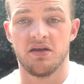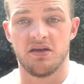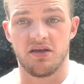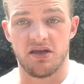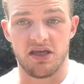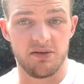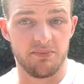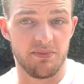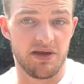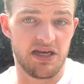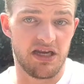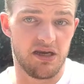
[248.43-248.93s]

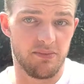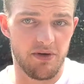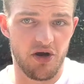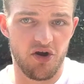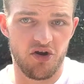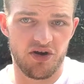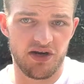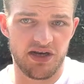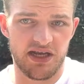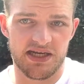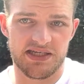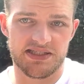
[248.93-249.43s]
In many
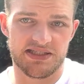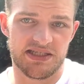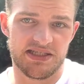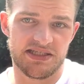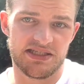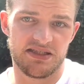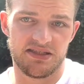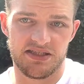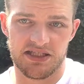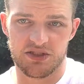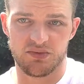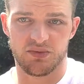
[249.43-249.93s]
American accents,
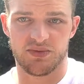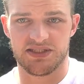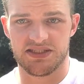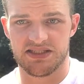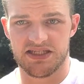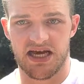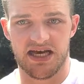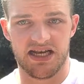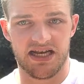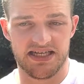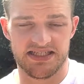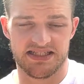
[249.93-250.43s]
this will
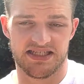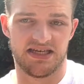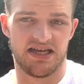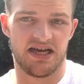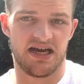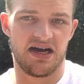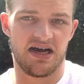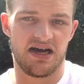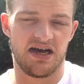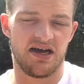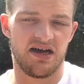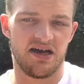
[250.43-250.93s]
start as an
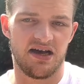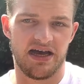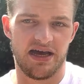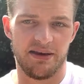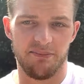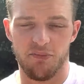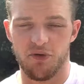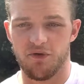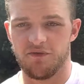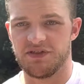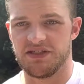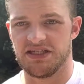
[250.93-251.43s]
A and
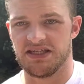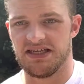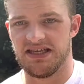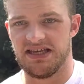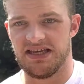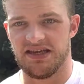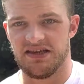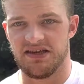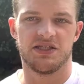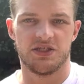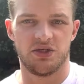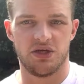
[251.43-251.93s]
move to
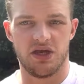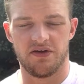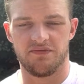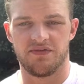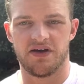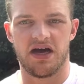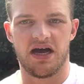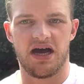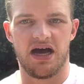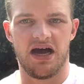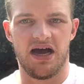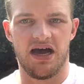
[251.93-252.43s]
E, so you have
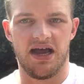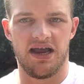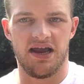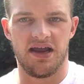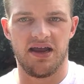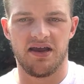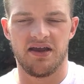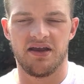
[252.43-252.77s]
I.